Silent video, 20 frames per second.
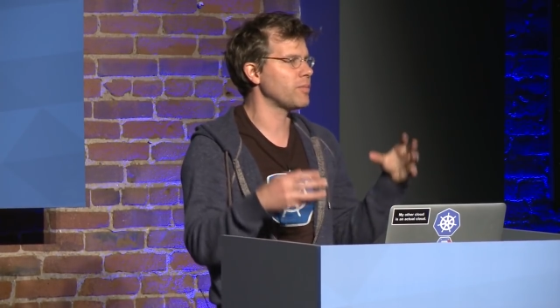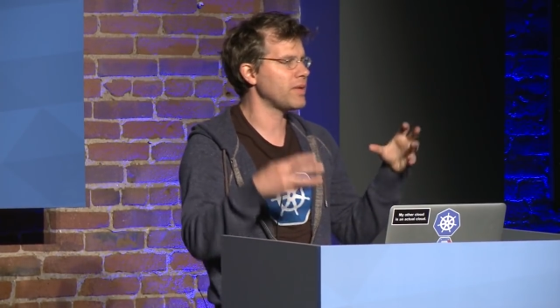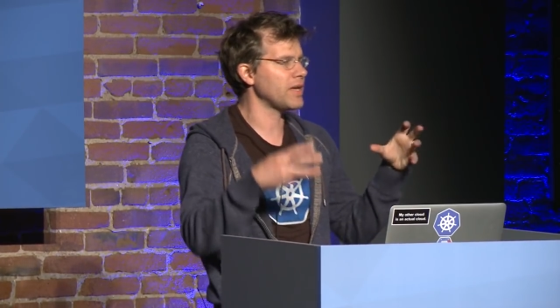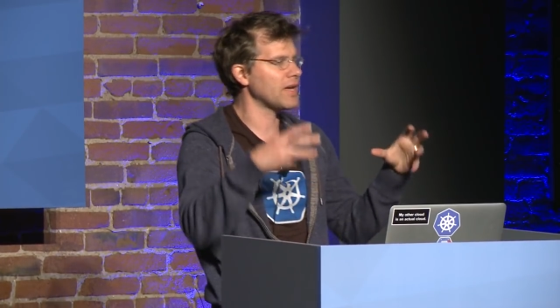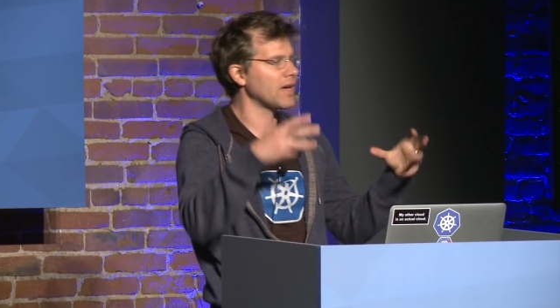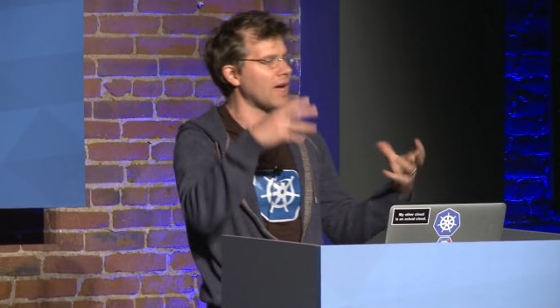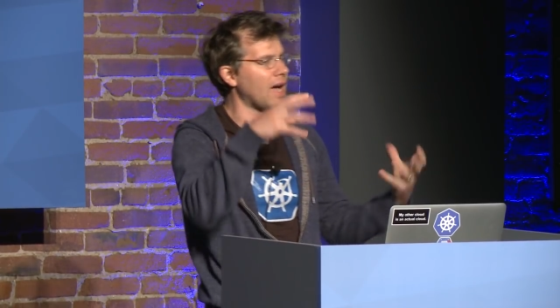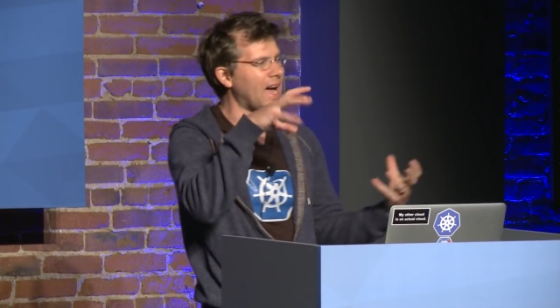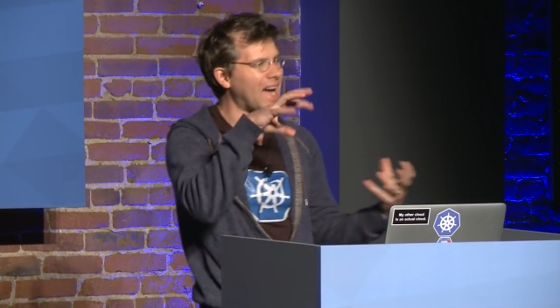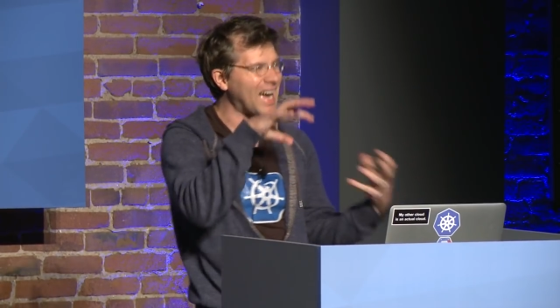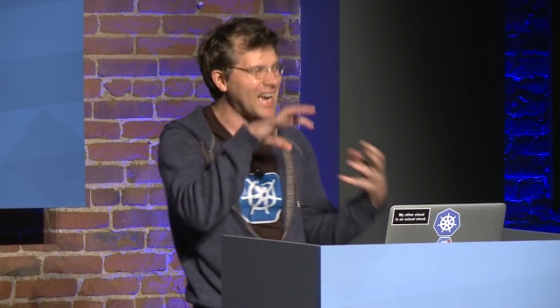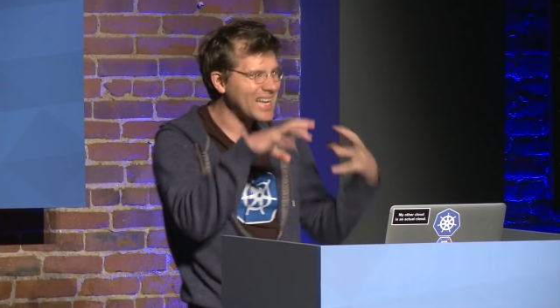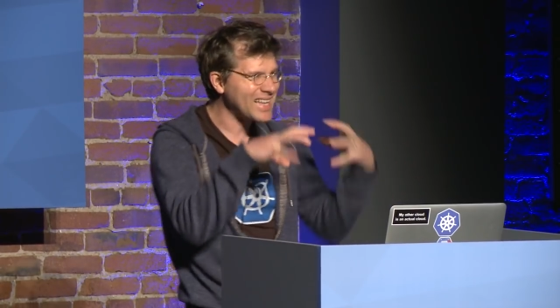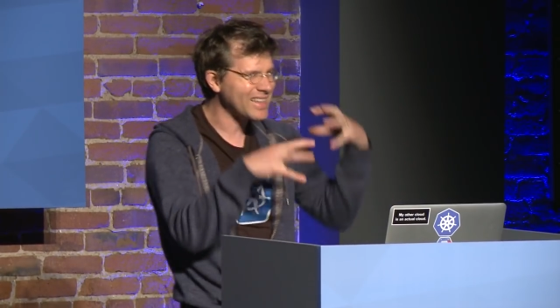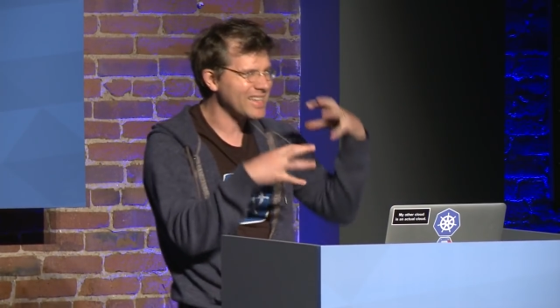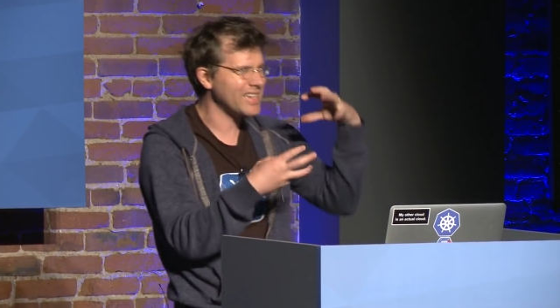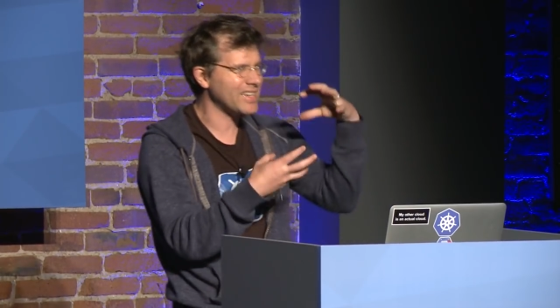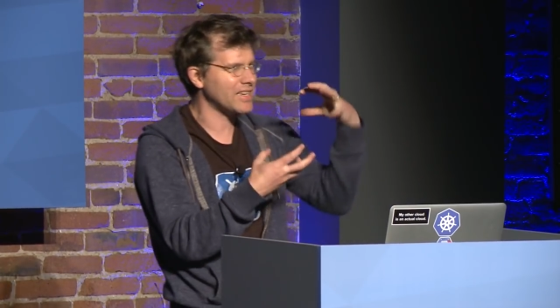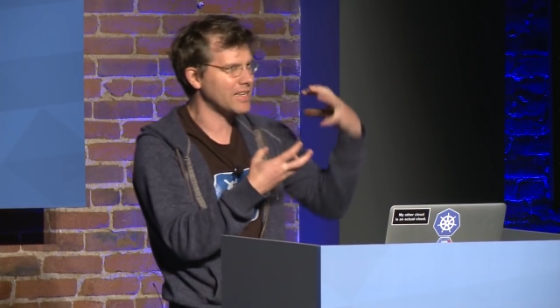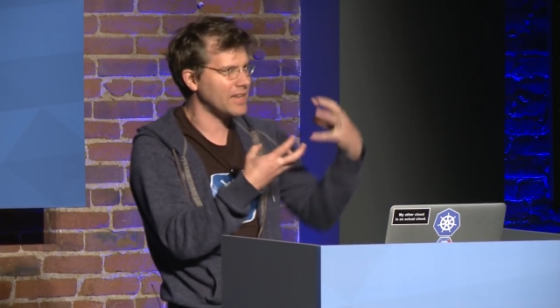being
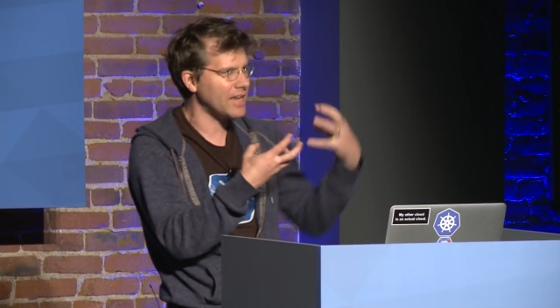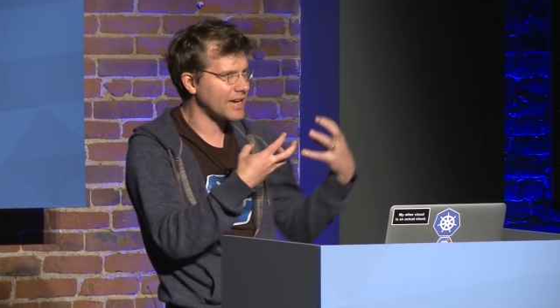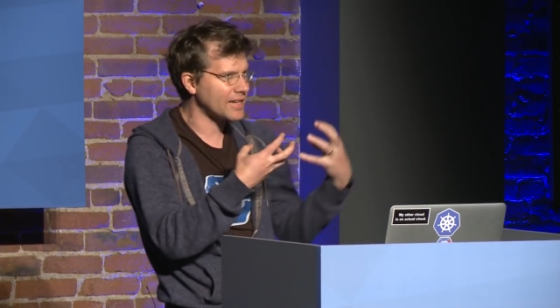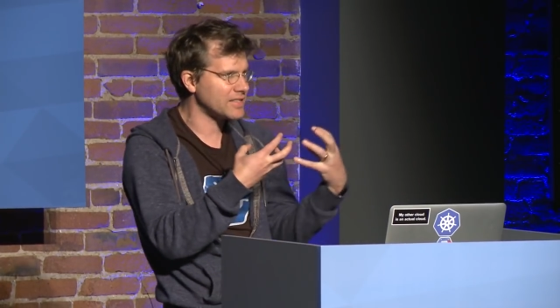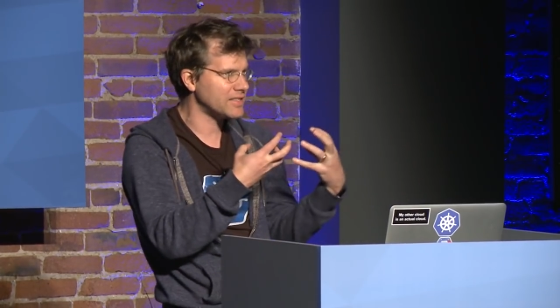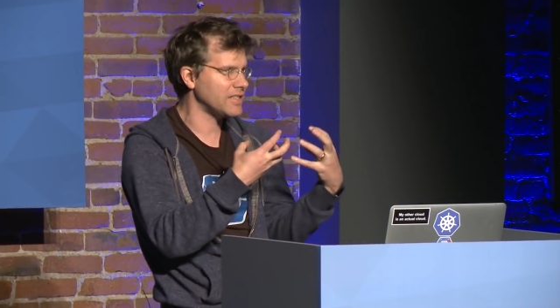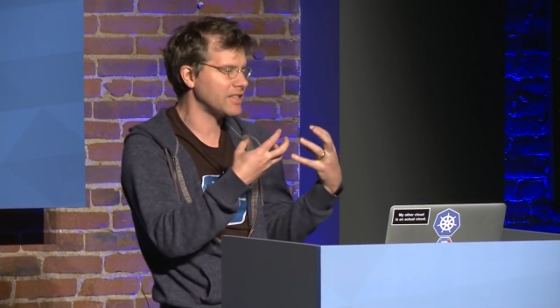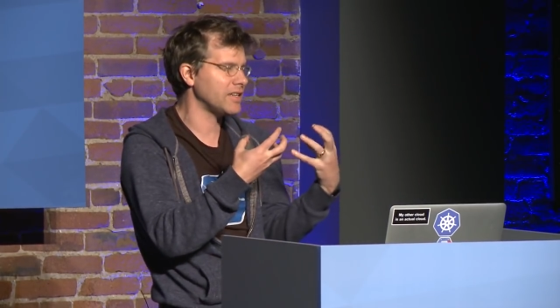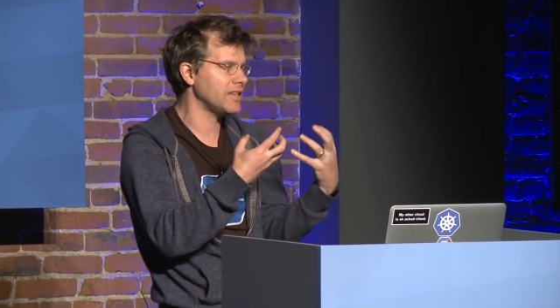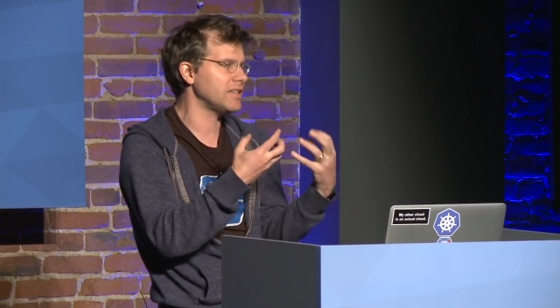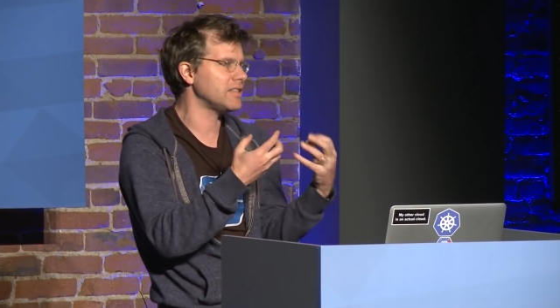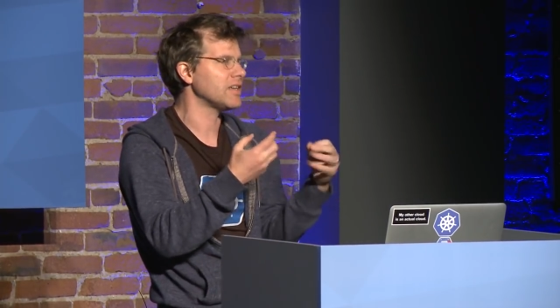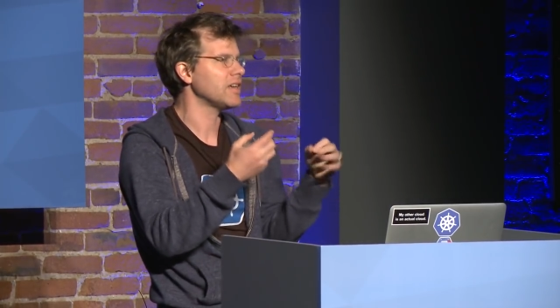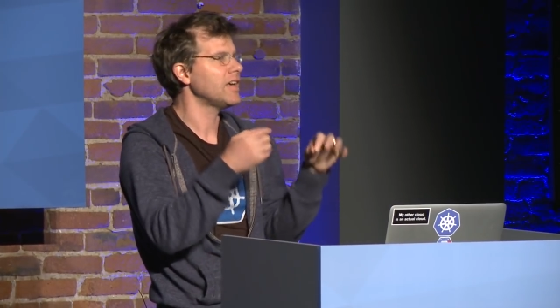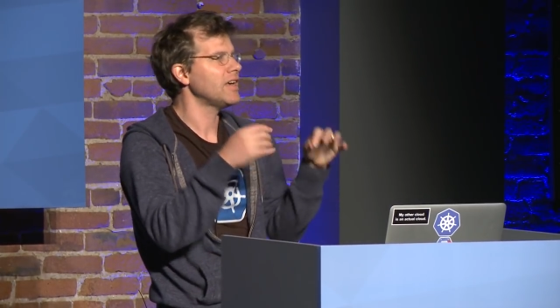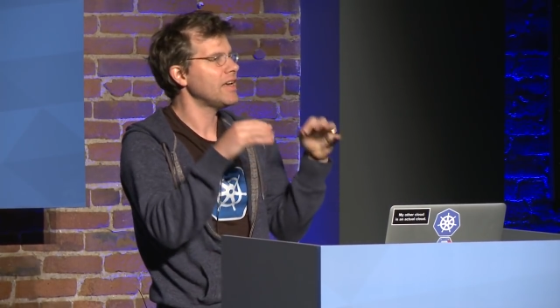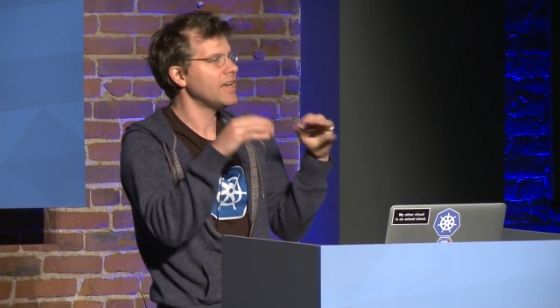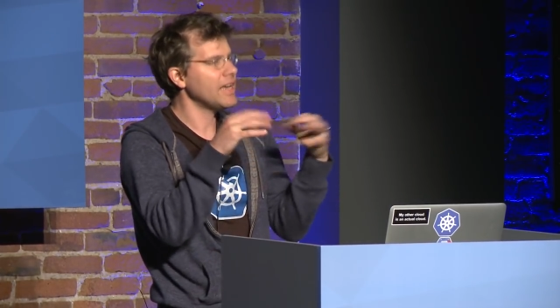highly connected,